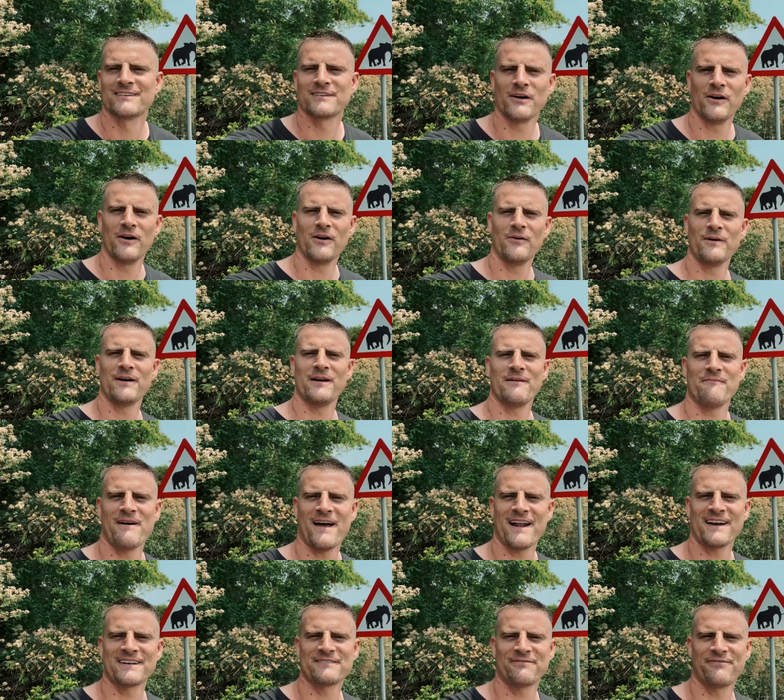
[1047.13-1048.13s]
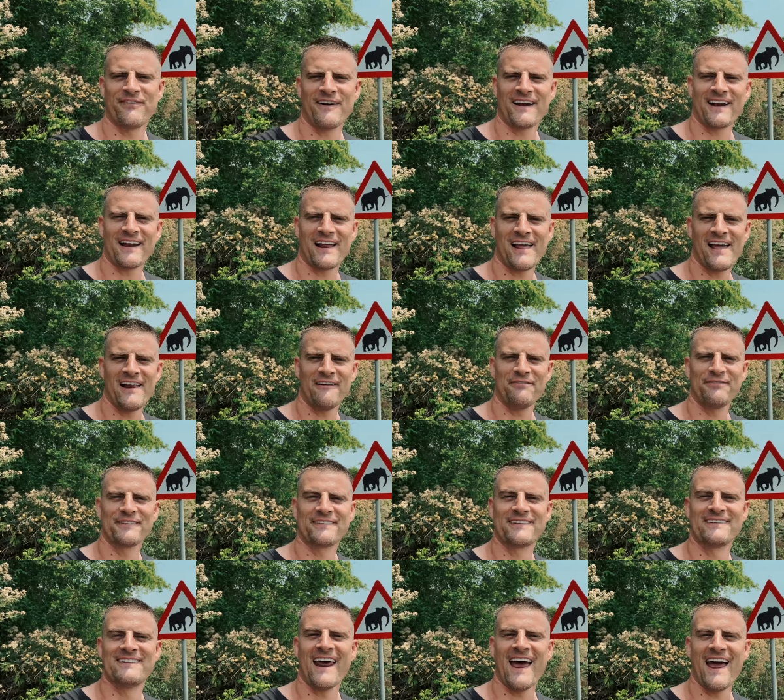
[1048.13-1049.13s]
So we didn't manage to find an
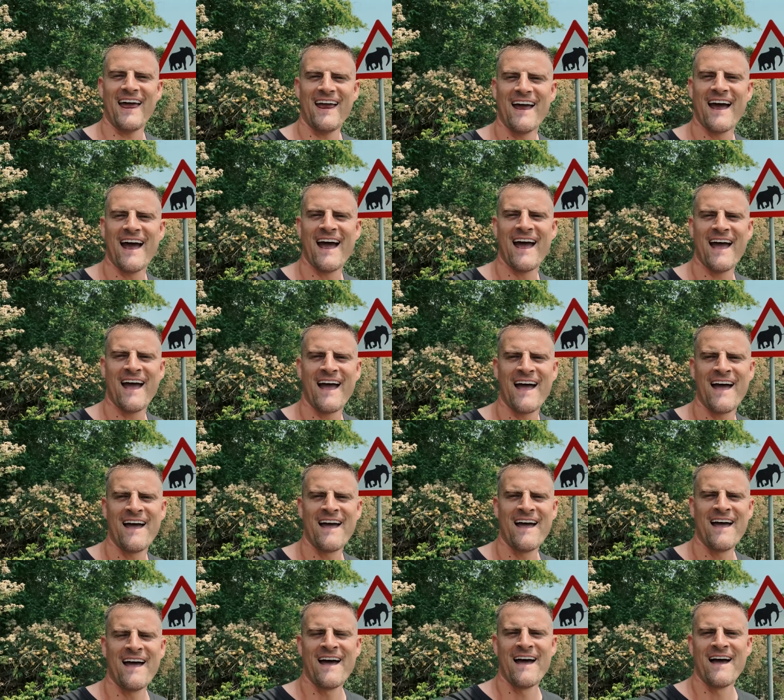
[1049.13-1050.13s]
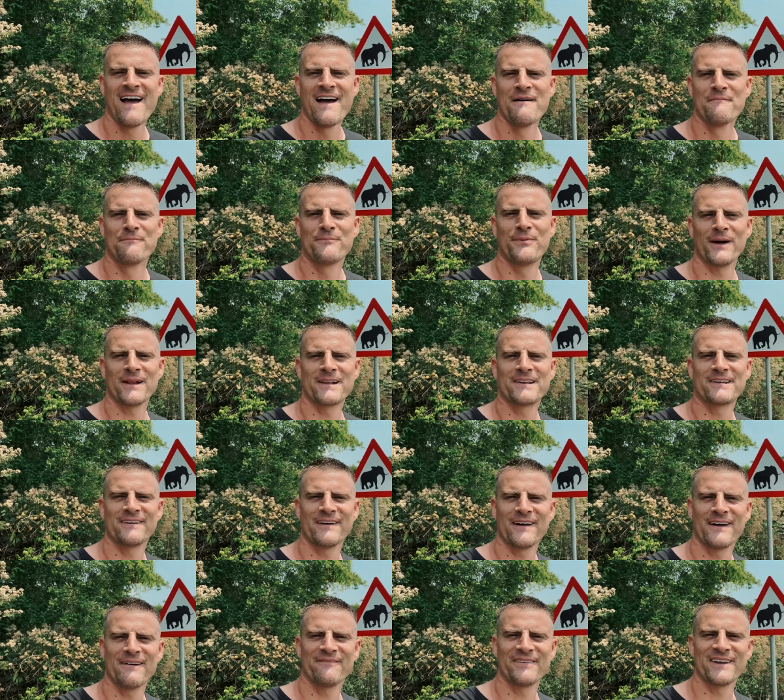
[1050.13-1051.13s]
elephant today, but
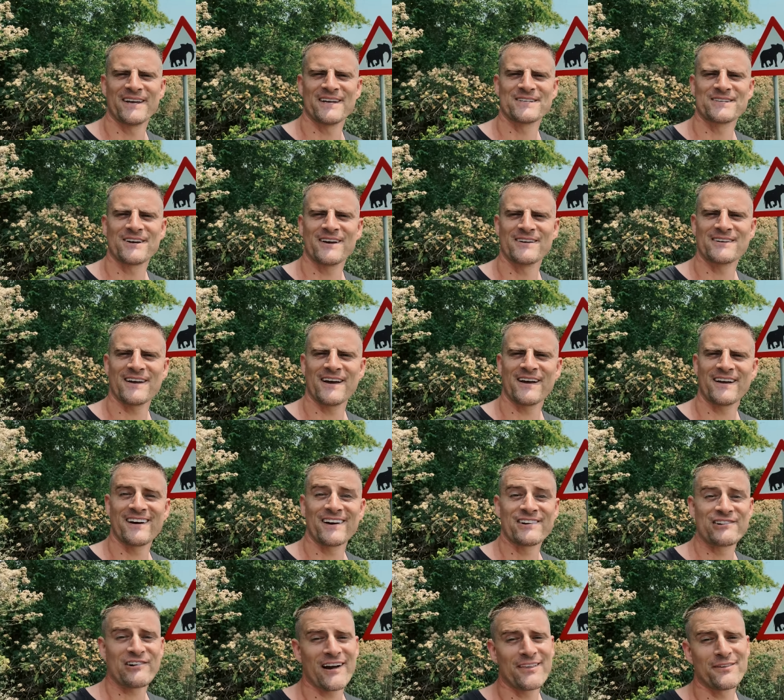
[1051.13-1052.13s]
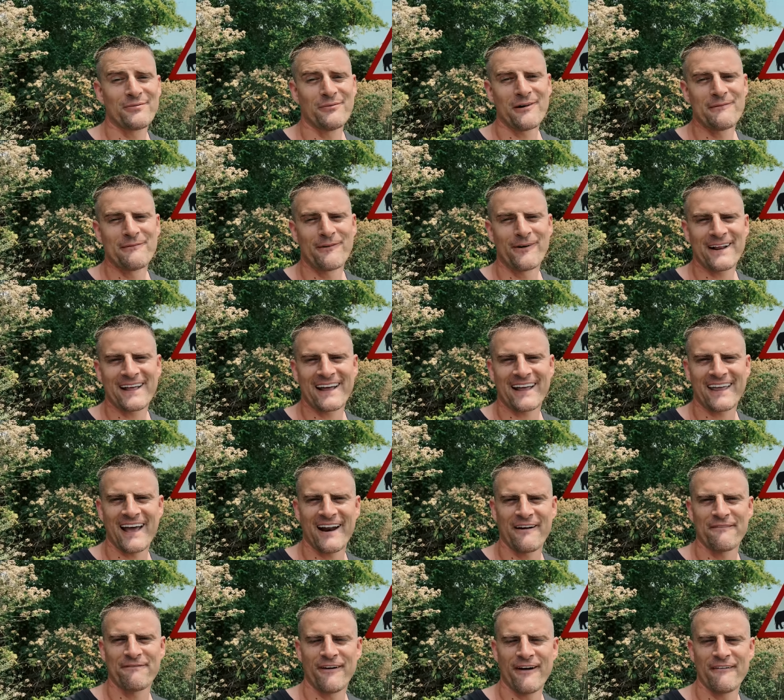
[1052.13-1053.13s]
uh, me and Jose are gonna try tomorrow morning
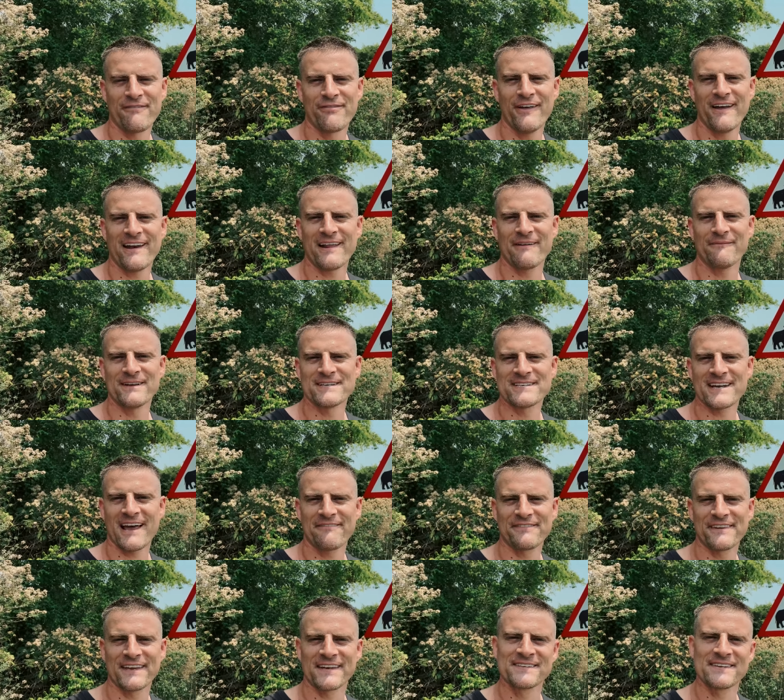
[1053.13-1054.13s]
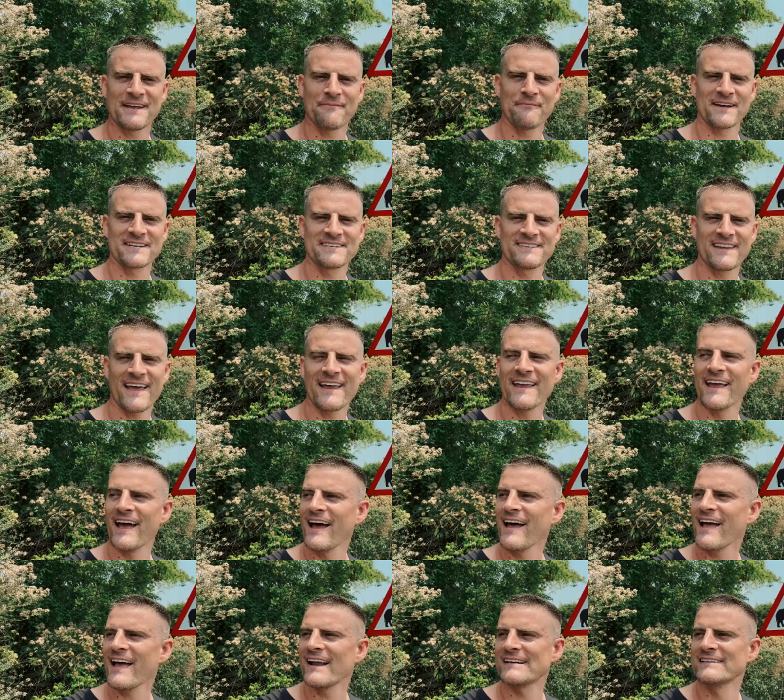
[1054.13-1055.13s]
again at 5.30. It means I have to extend my stay here
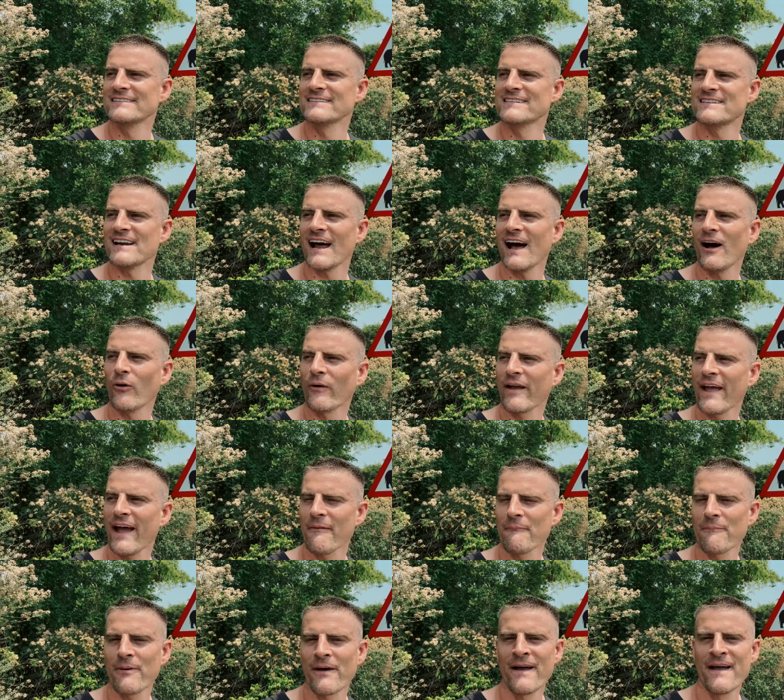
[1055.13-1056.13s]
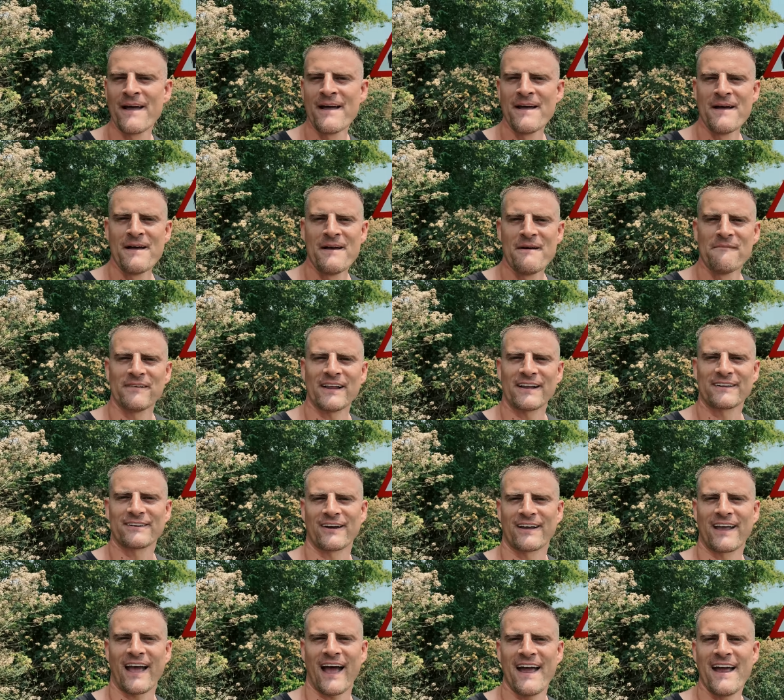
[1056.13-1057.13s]
at Ndzou camp. That's
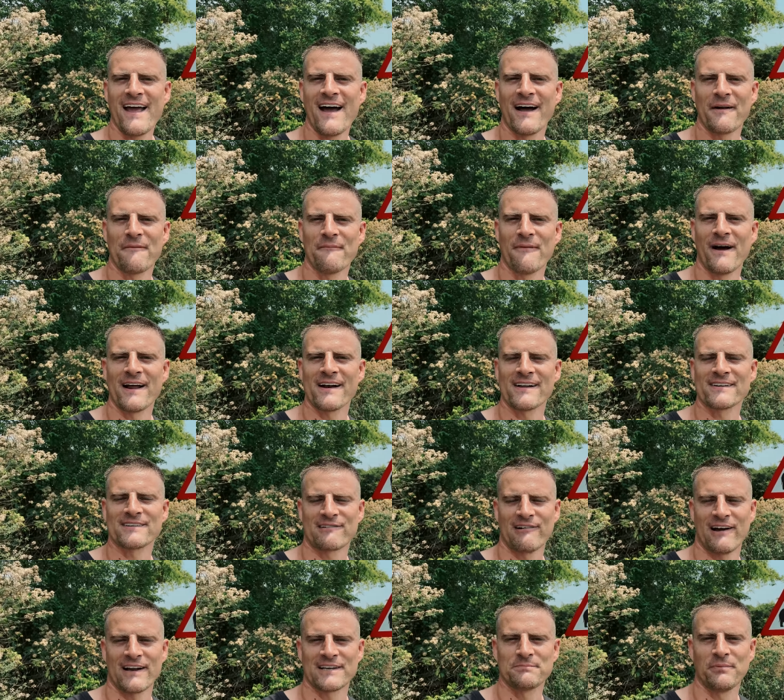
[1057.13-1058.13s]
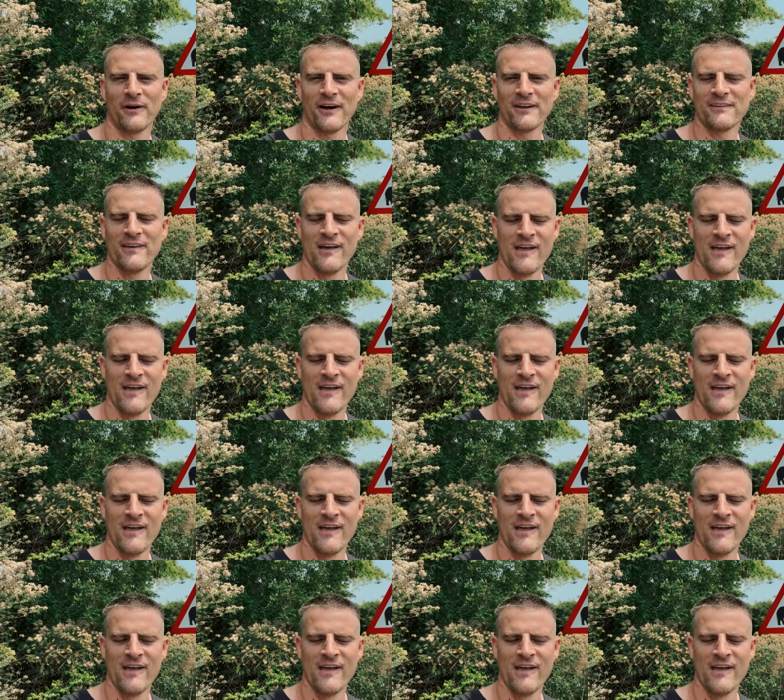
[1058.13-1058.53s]
okay, I don't mind, it's a great spot.